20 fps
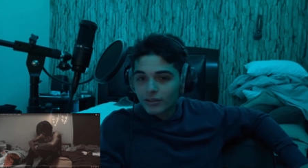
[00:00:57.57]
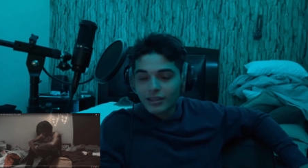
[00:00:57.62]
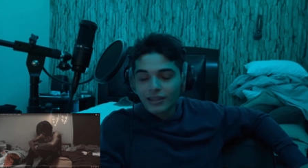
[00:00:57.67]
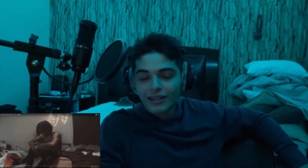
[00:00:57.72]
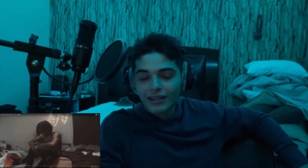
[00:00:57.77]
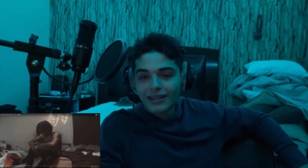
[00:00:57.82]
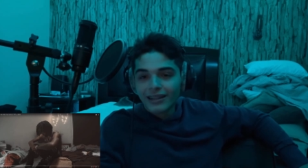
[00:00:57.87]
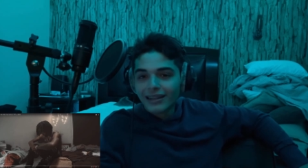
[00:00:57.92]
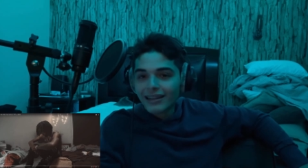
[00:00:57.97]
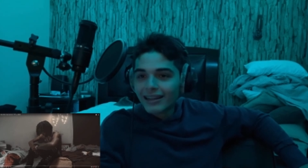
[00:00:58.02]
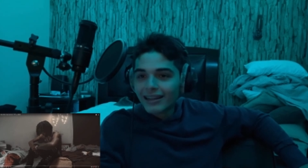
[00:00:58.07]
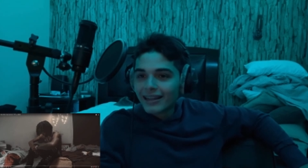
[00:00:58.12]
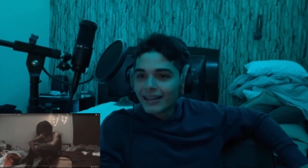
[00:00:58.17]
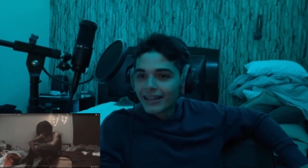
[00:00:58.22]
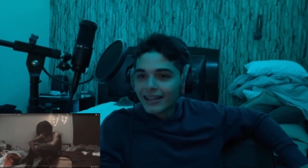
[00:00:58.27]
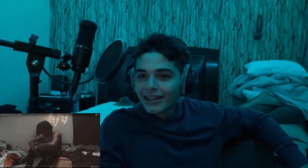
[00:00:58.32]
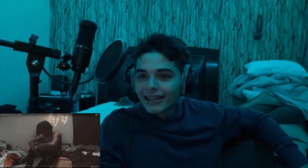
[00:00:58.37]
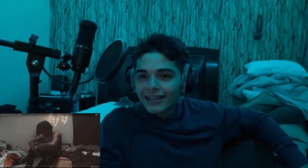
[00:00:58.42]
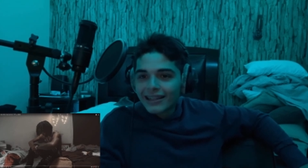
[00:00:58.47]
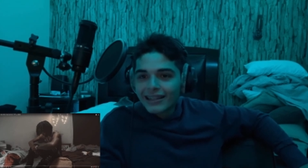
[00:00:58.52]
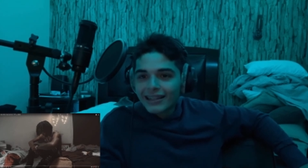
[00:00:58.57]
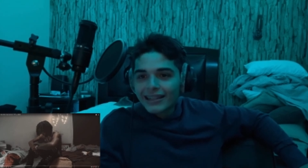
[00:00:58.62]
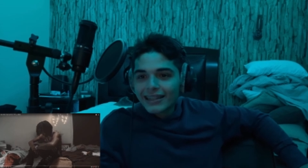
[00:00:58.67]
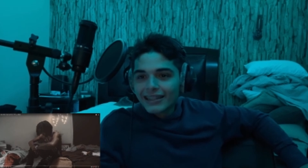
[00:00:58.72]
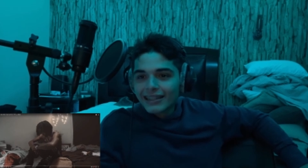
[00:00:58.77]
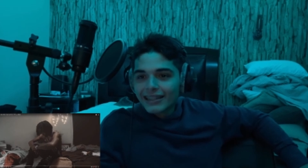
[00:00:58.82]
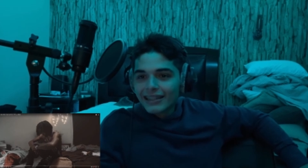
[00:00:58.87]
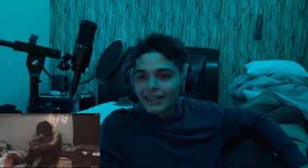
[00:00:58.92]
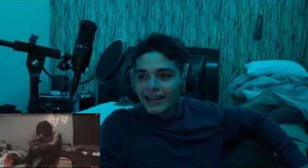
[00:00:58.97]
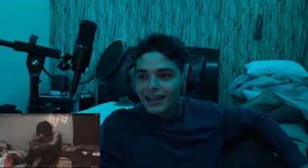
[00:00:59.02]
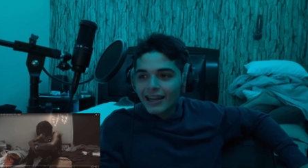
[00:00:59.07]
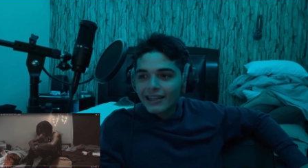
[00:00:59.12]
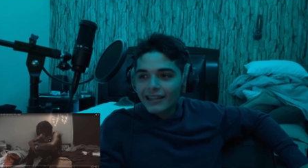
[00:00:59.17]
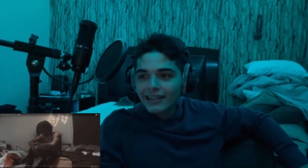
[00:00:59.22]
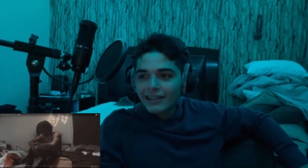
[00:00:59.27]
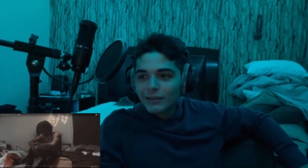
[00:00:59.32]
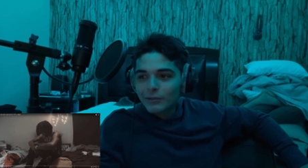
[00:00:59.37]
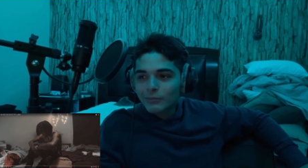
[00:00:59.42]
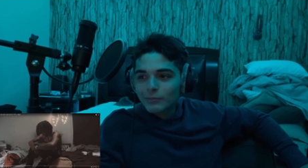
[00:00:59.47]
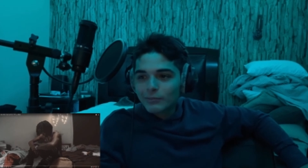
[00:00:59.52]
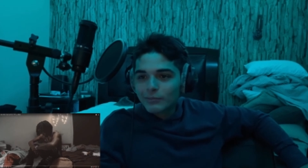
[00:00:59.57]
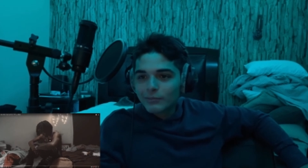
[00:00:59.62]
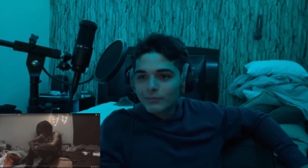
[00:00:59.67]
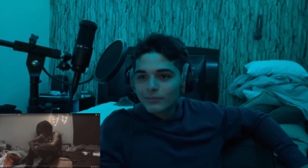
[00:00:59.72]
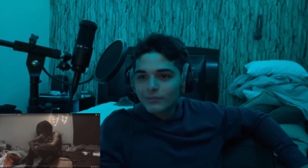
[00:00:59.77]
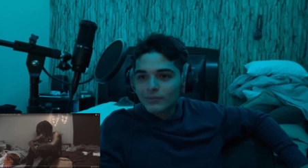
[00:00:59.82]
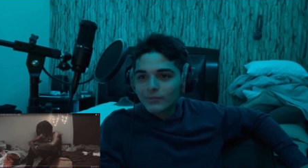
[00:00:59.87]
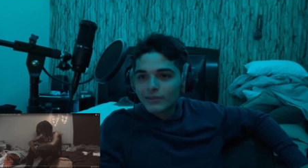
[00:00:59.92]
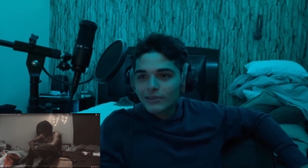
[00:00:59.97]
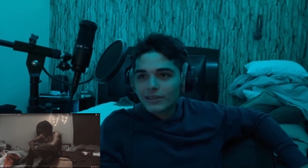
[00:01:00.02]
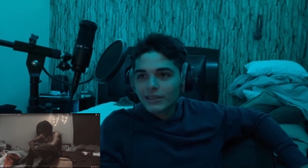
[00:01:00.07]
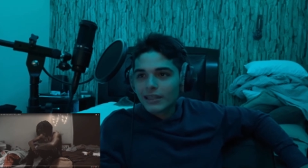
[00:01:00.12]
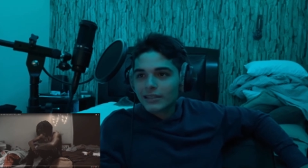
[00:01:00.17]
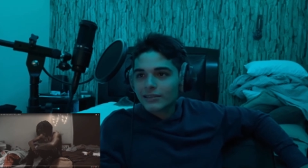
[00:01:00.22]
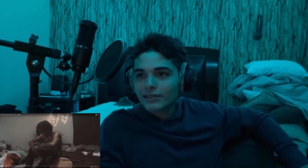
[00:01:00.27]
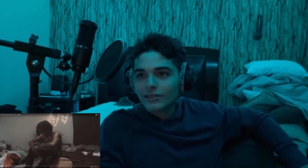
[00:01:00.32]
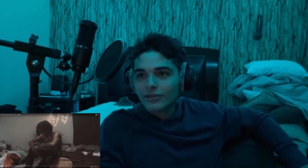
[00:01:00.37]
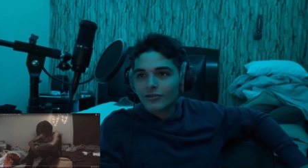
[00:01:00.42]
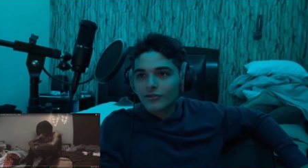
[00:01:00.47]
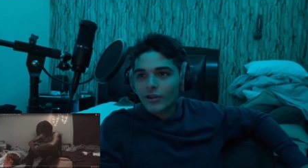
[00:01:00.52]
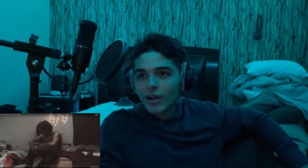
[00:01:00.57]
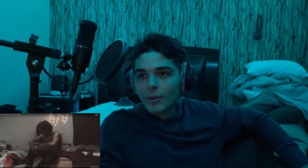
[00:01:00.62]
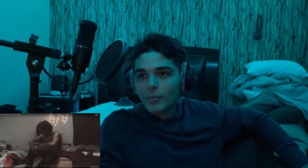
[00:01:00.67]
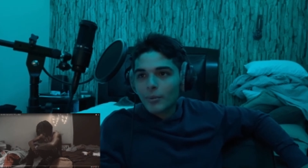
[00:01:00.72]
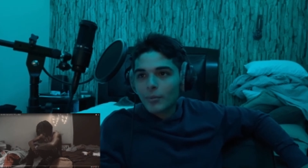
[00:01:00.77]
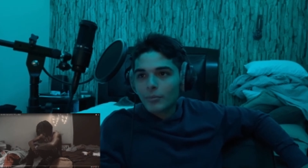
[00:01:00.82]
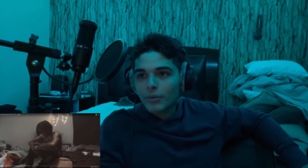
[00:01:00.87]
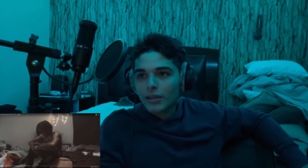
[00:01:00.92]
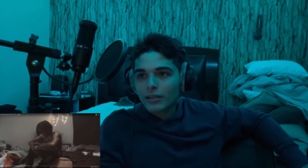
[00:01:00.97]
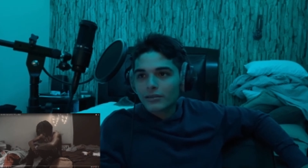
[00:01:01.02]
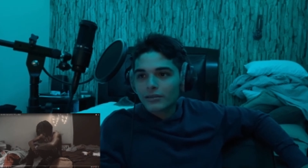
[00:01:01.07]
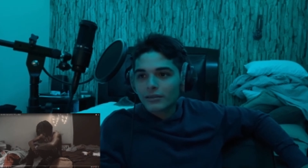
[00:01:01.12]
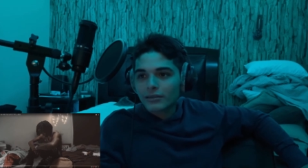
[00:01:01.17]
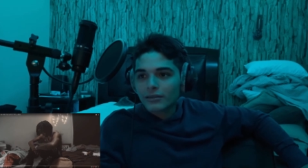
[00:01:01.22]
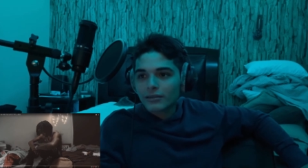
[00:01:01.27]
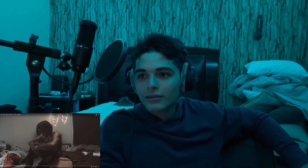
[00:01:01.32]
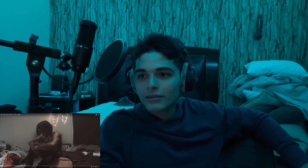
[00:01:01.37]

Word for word: Goddamn. This guy's in the trap, I'm guessing